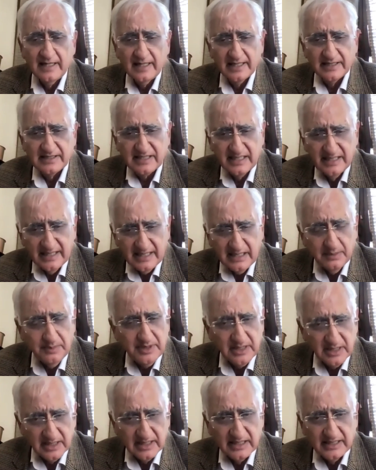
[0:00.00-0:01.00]
It's a little
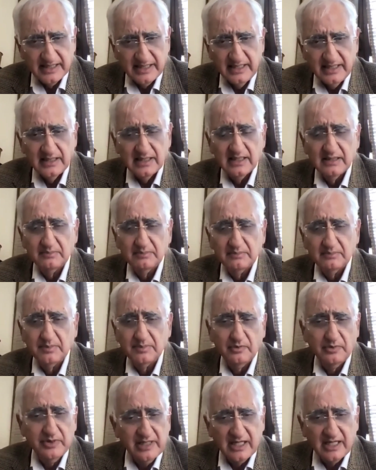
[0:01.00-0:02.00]
bit early, but
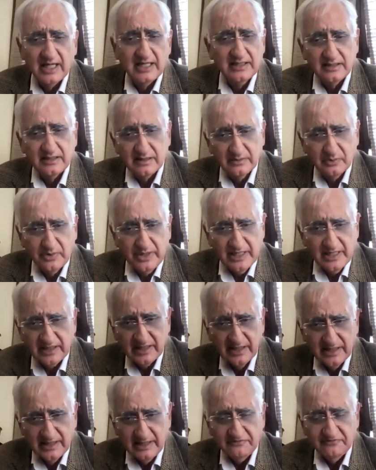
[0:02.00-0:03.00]
we can't wait
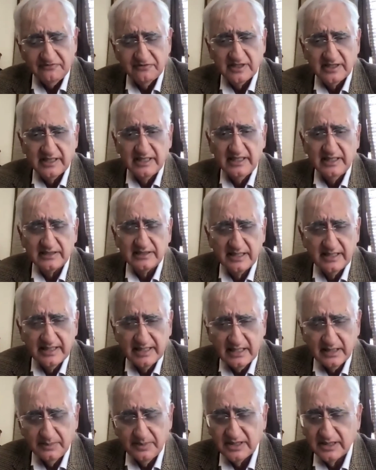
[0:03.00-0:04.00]
indefinitely. It's a
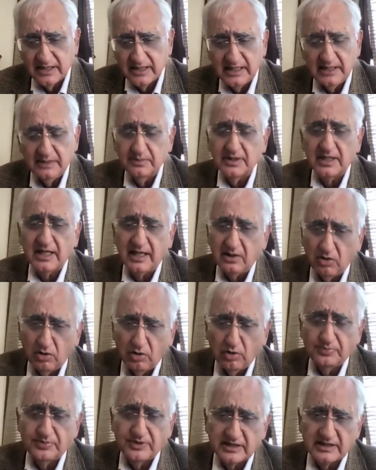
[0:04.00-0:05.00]
little bit early, but I
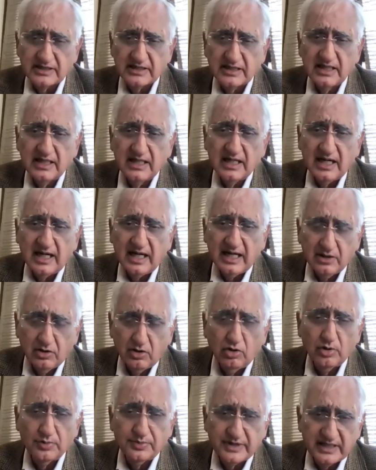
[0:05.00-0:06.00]
hope that
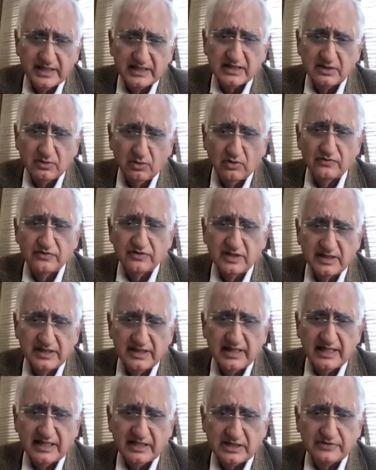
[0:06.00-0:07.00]
over the
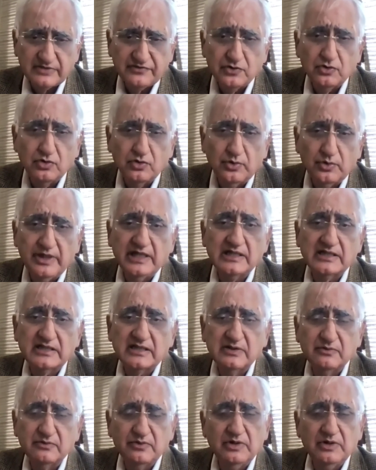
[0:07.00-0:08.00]
next few
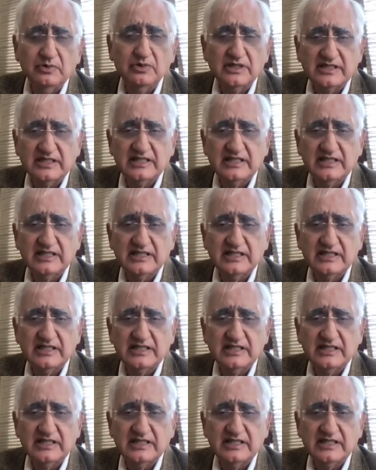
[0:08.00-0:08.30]
weeks we will